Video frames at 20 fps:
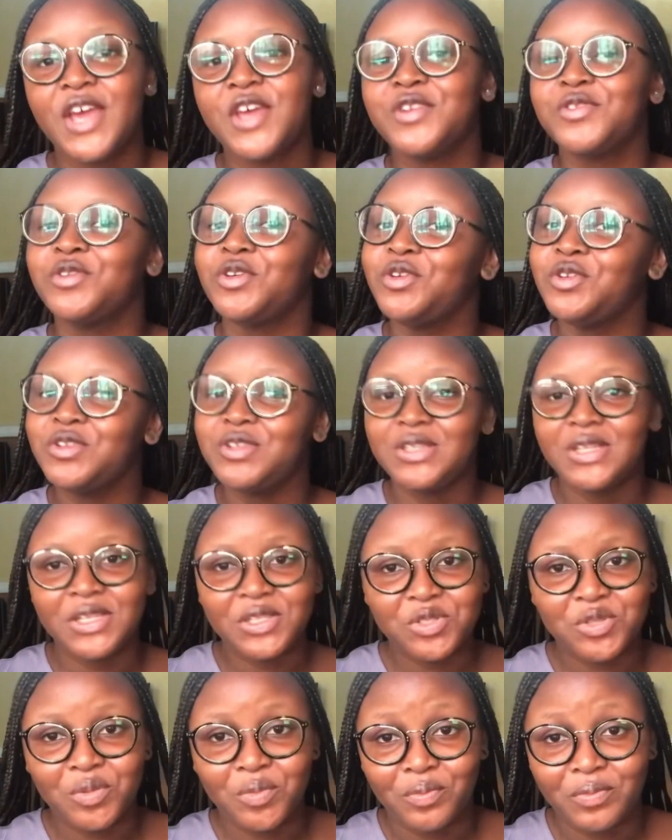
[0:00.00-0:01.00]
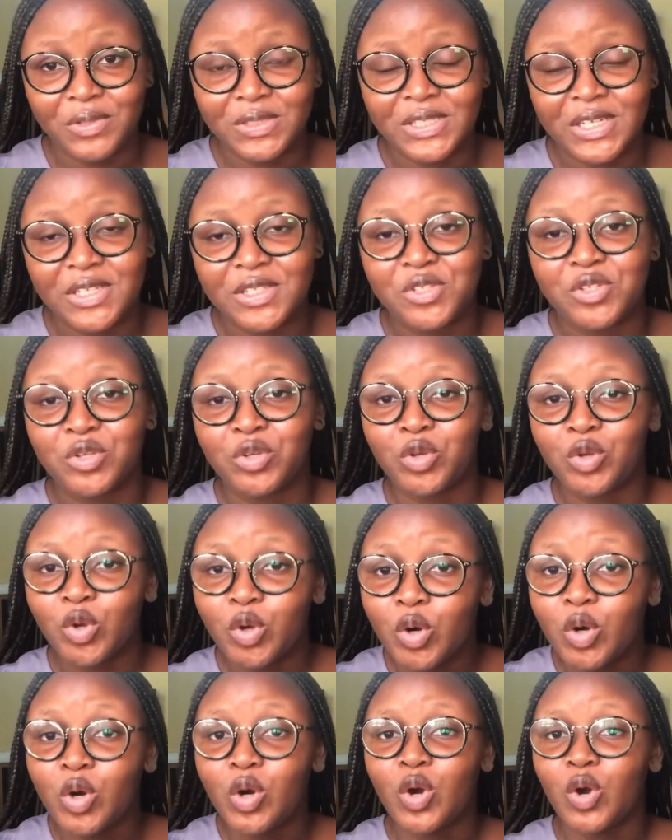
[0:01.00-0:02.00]
So you need to budget to
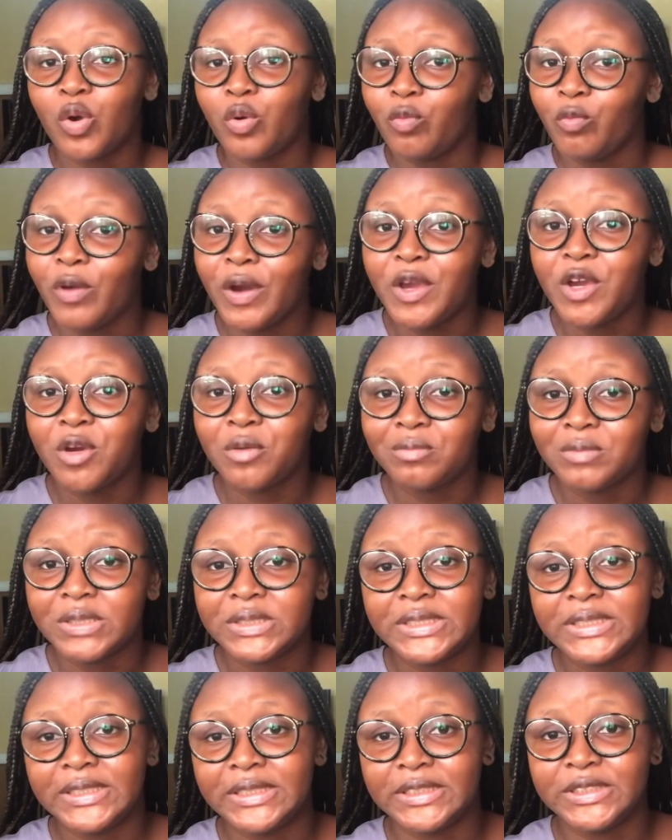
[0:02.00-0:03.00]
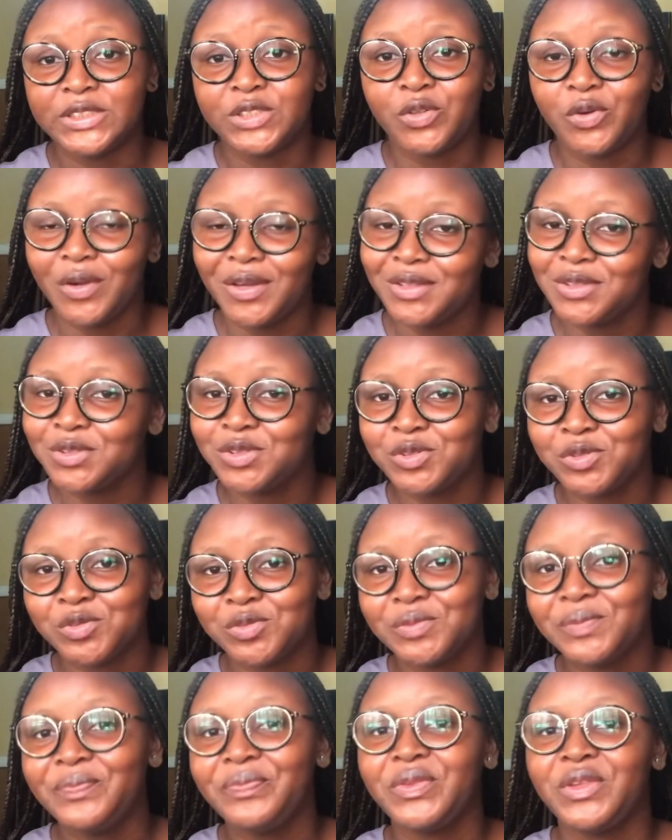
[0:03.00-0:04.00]
know where your money is going to.
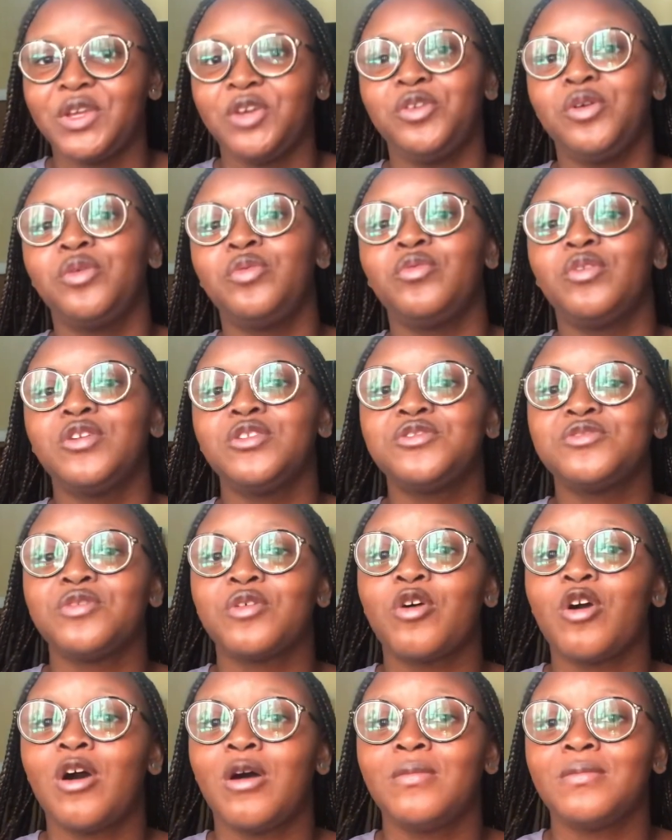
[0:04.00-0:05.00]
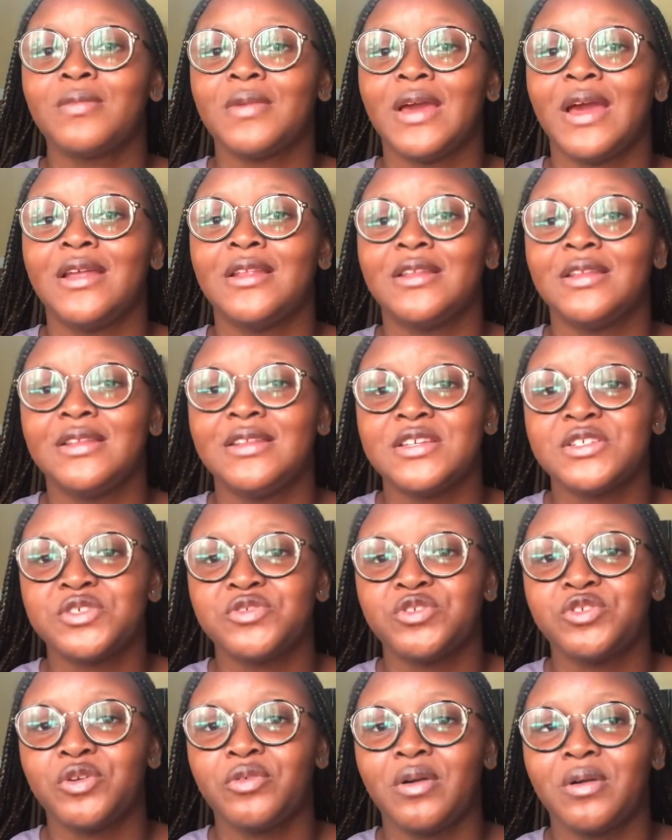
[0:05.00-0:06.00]
You don't want to come and in a
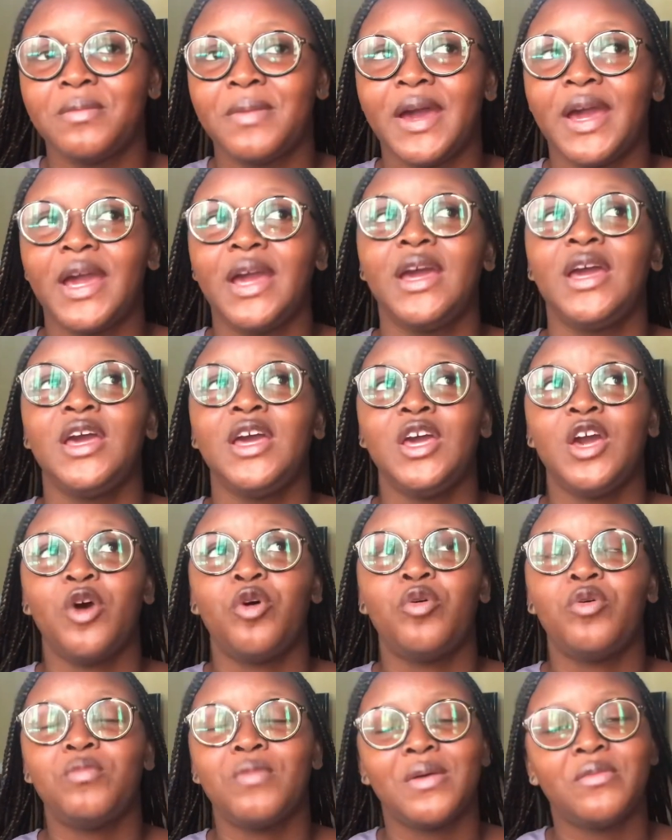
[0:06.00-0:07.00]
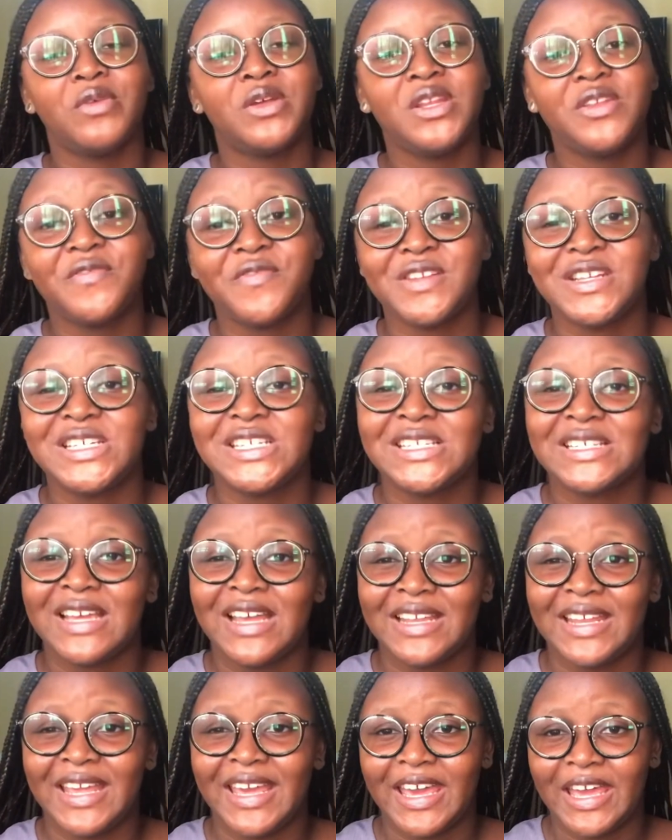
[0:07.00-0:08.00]
situation whereby, oh, my money finishes
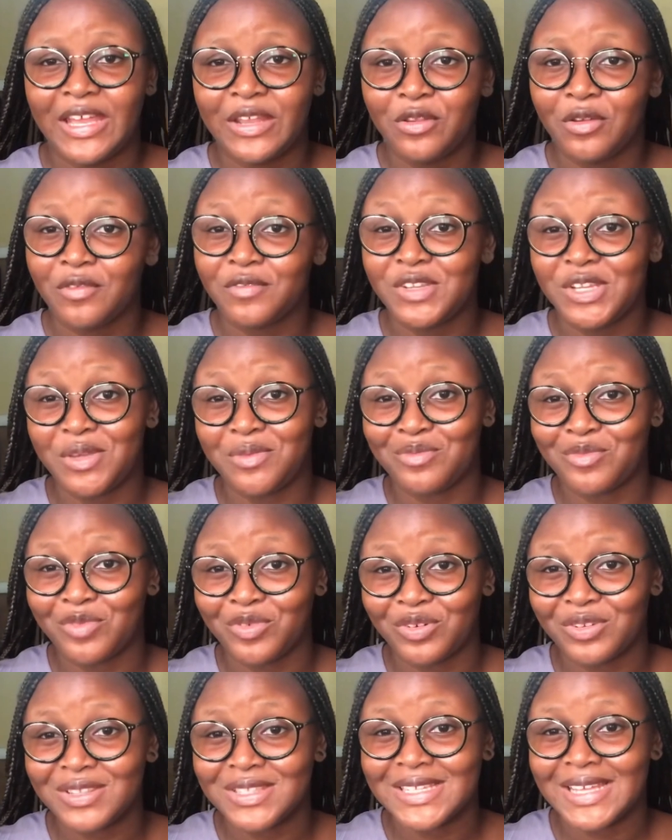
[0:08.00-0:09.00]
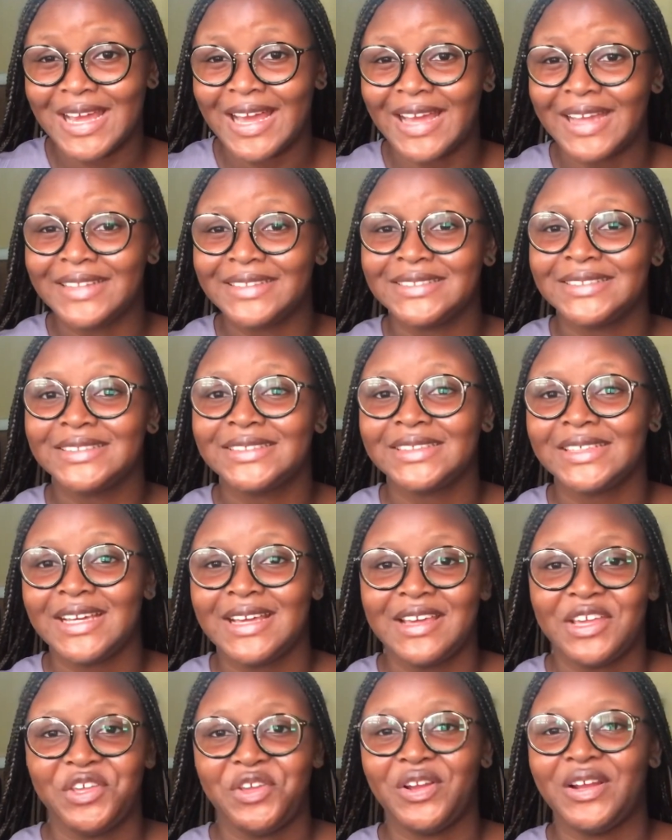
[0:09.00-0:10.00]
at the end of the month and
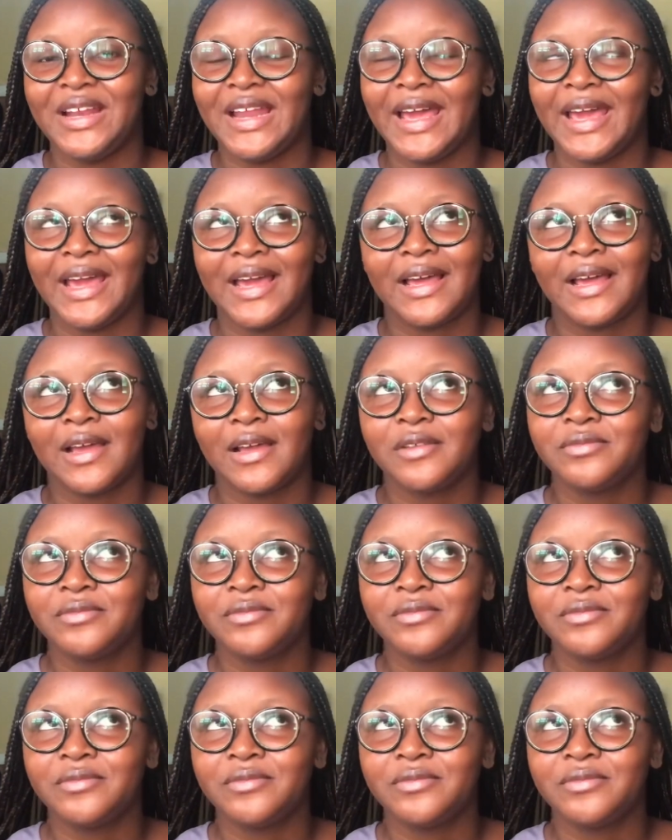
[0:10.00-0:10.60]
you're like,